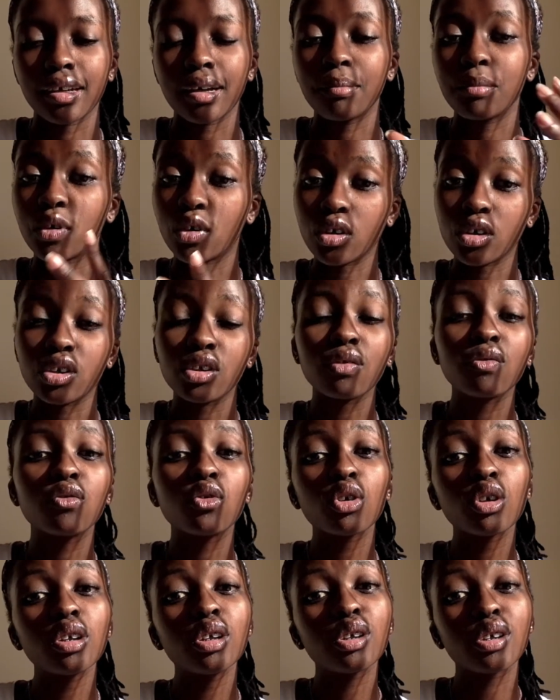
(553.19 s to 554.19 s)
Because you've
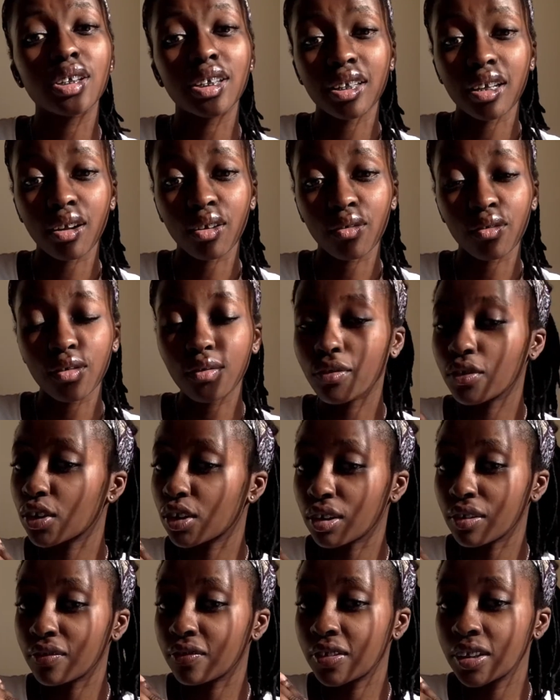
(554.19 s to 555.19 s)
told yourself, you've
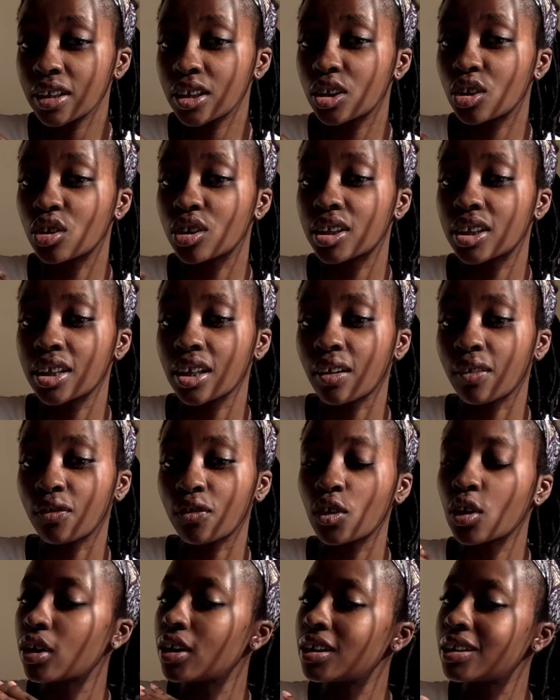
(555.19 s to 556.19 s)
convinced yourself
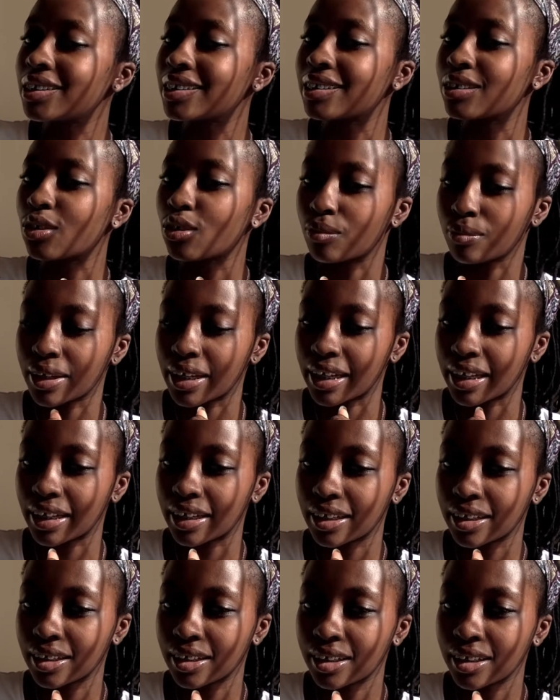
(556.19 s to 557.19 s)
you're eating normally.
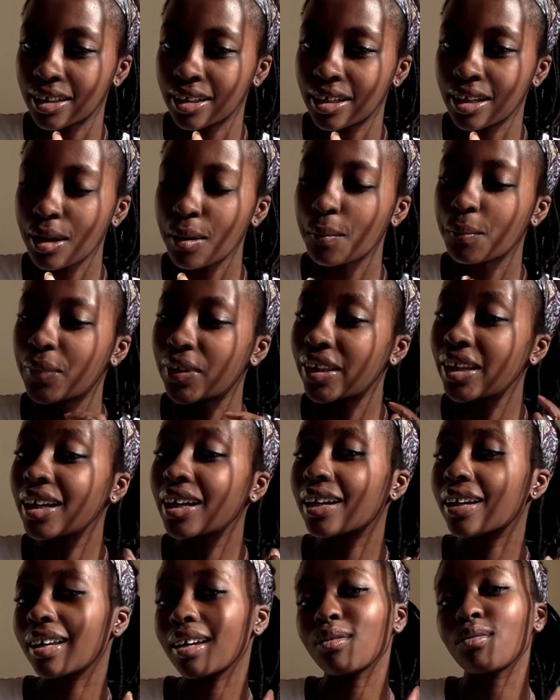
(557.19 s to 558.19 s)
But then
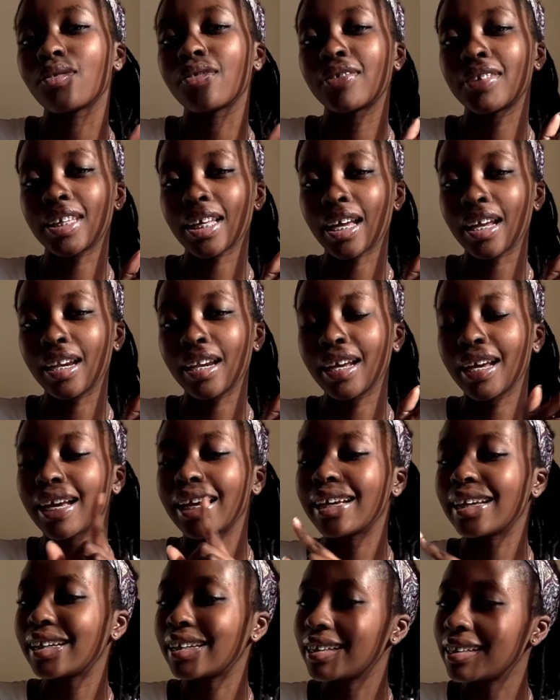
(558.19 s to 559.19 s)
again, we've said
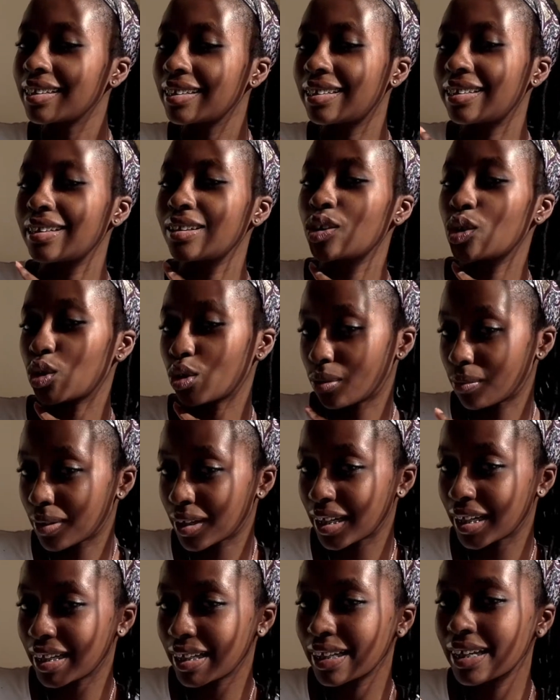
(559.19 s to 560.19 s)
eating
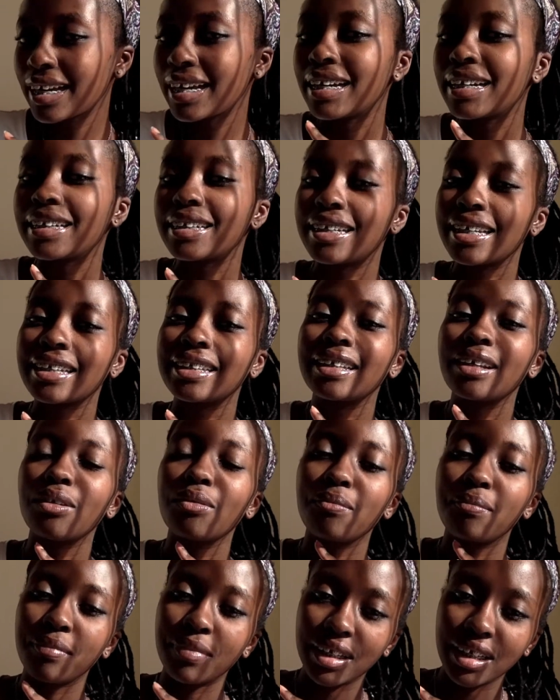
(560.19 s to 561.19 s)
normally doesn't
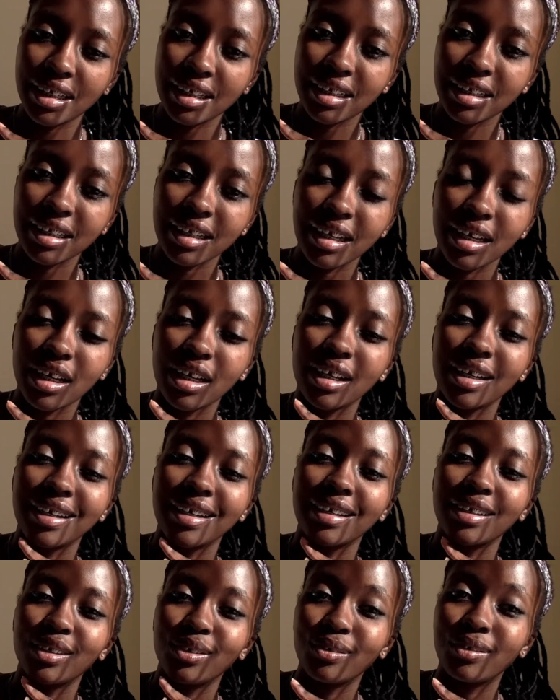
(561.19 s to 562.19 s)
mean
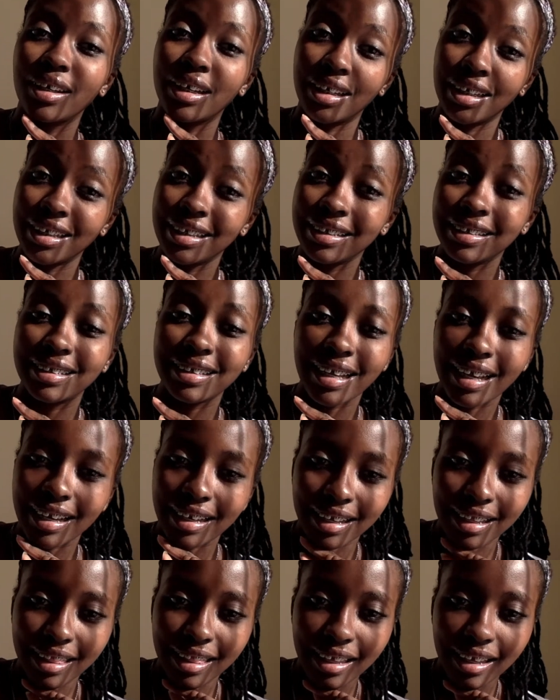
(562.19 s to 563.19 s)
you can eat
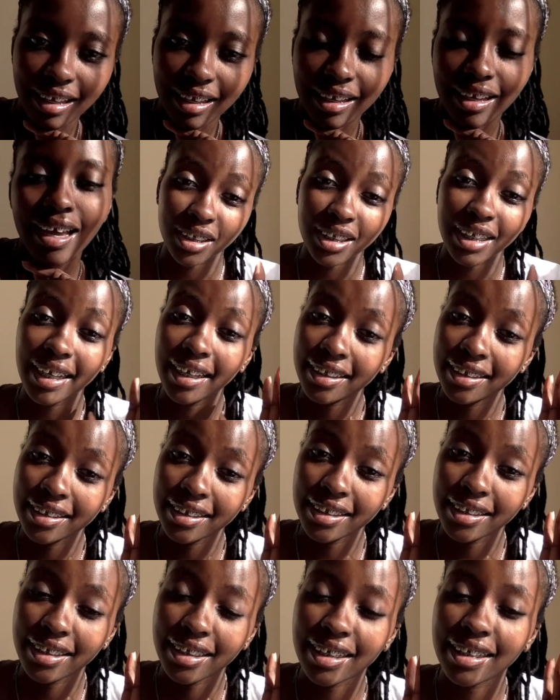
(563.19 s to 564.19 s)
anything.
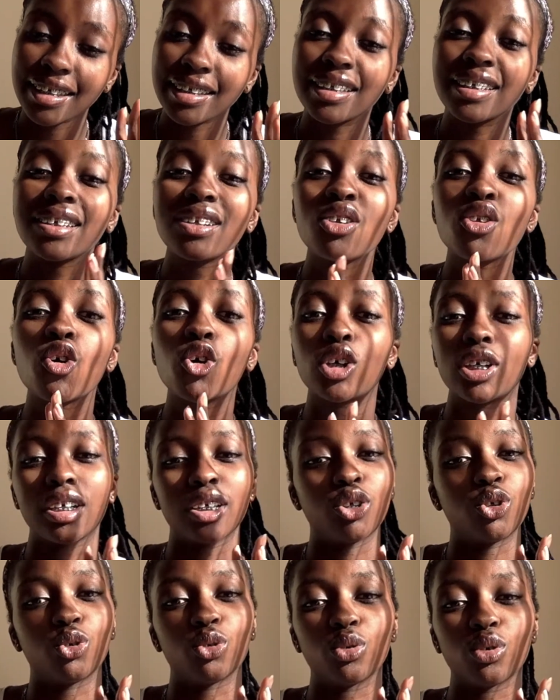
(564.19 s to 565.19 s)
Dieting is not a
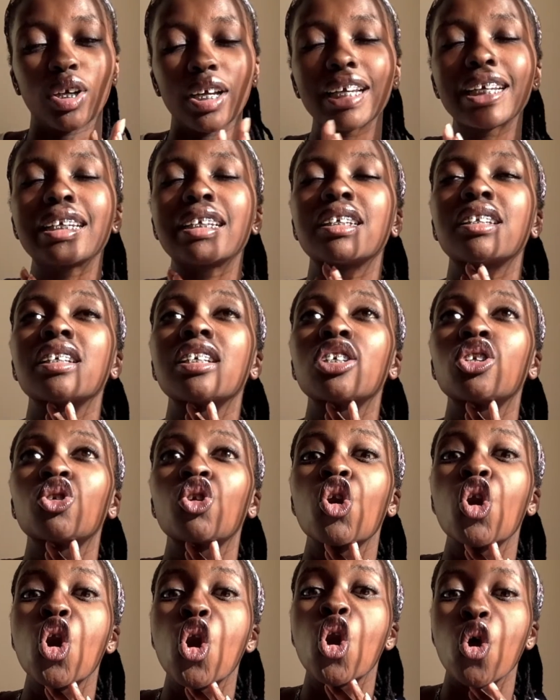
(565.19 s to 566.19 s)
joke. It is
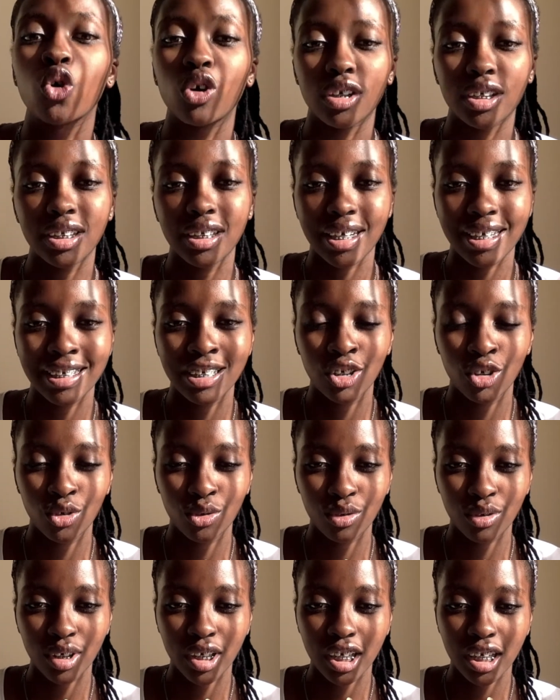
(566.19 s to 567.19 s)
not a
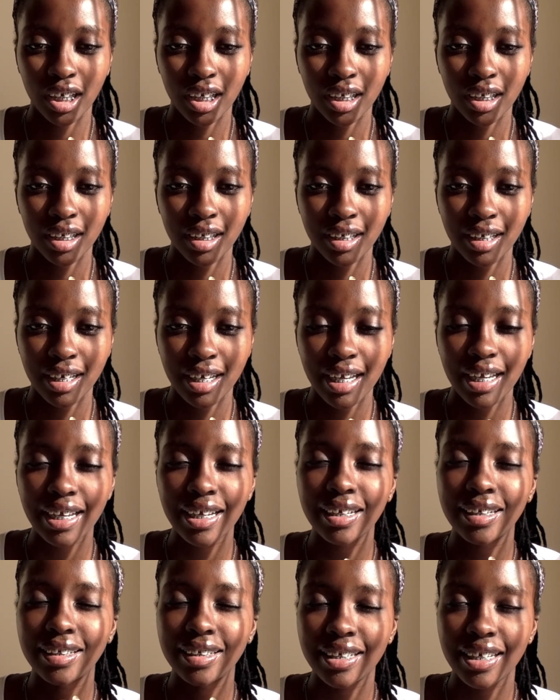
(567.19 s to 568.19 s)
joke.
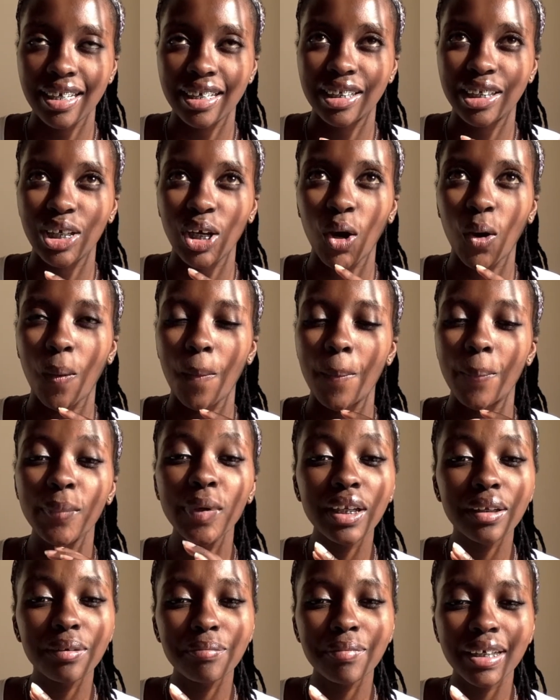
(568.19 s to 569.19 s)
It takes
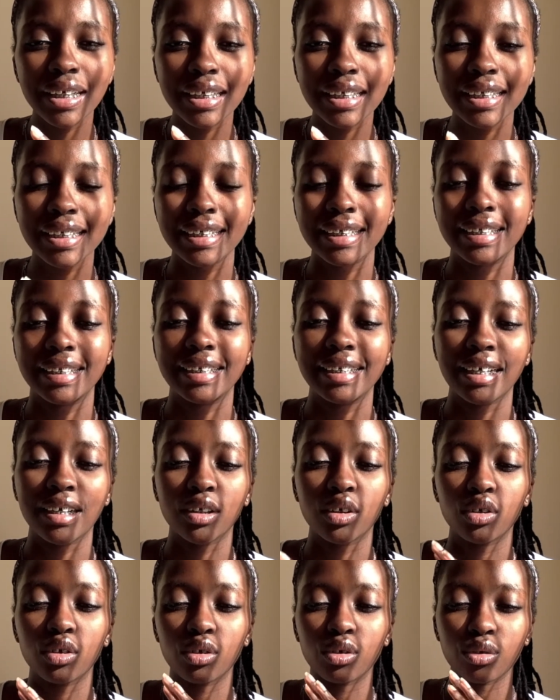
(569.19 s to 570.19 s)
commitment, it takes
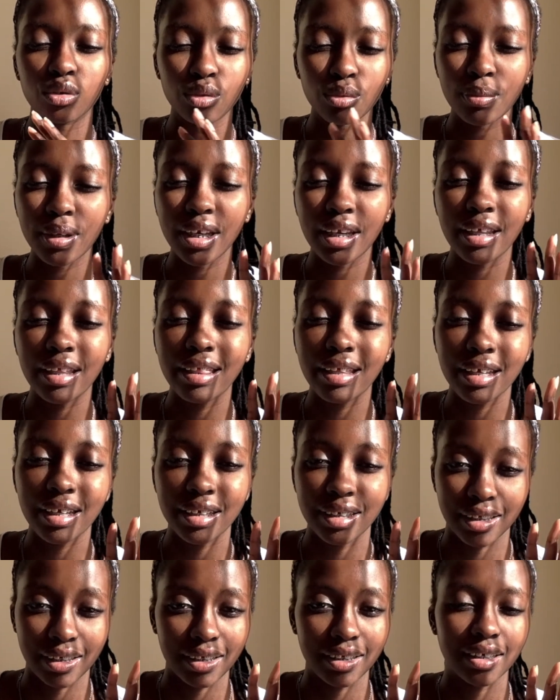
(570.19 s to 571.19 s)
so many
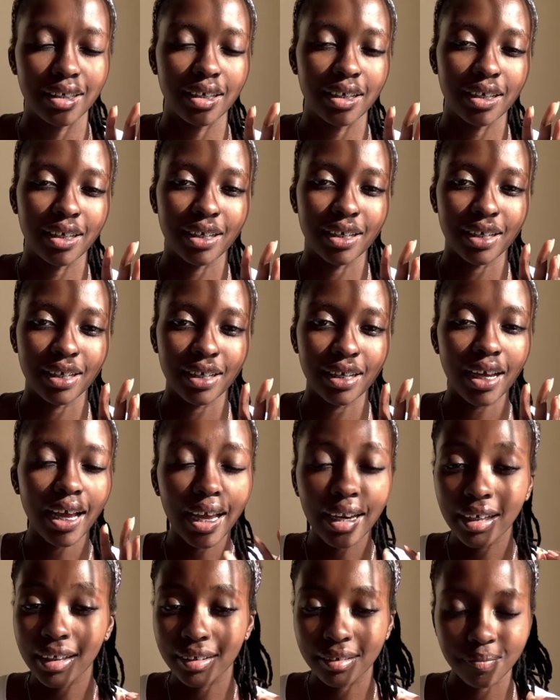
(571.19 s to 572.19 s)
things.
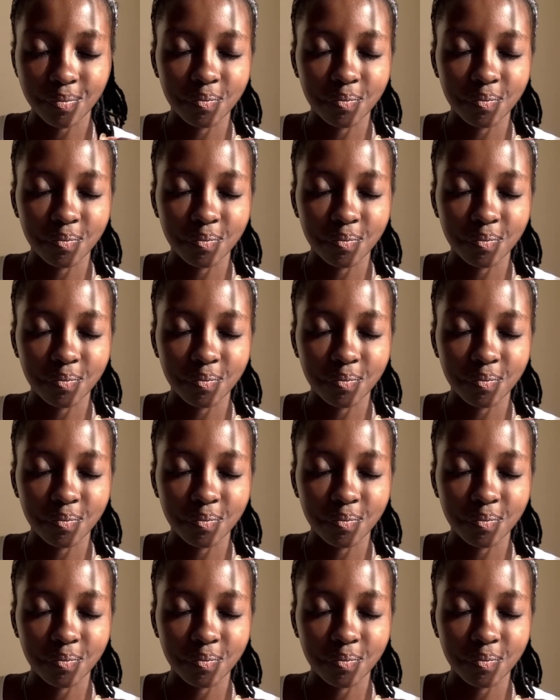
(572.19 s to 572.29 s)
And